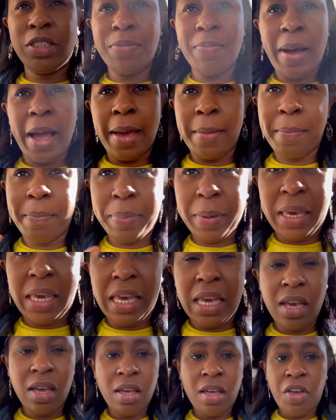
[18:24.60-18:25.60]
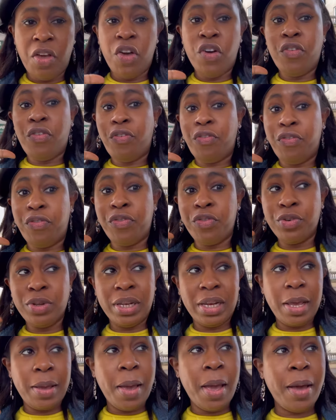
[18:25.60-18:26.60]
might be
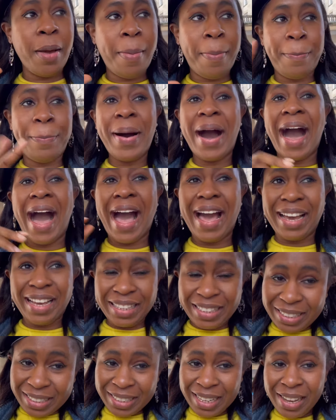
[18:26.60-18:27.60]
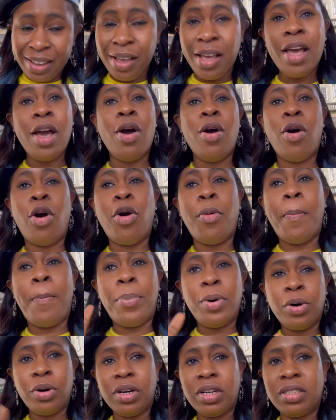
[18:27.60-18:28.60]
fully packed or
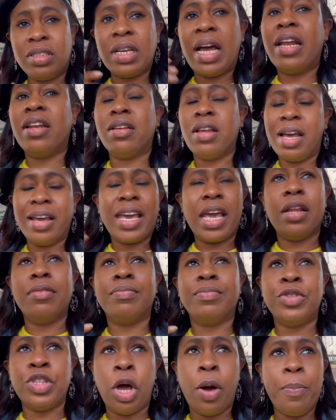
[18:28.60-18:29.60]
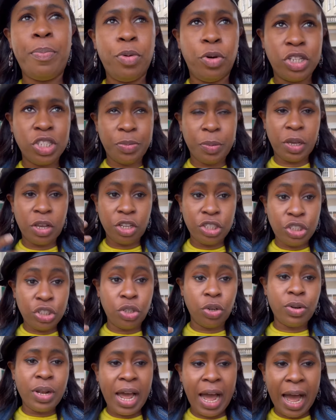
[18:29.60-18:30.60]
booked and again not booked because you
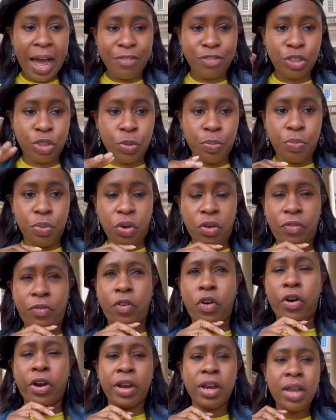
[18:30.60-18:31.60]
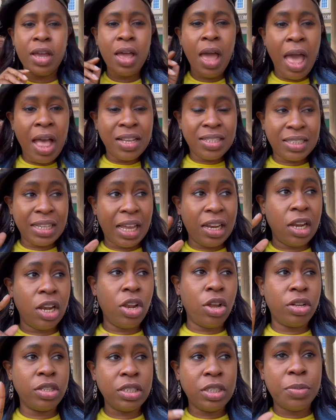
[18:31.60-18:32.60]
don't have to book for Sally
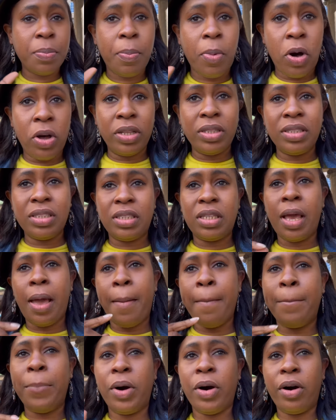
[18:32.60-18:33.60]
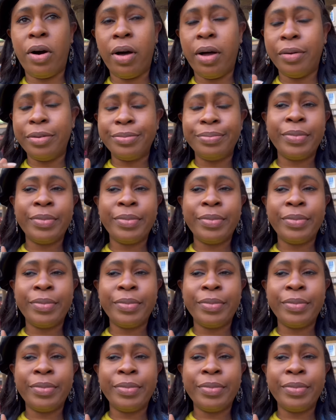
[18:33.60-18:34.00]
Lunn's bonds but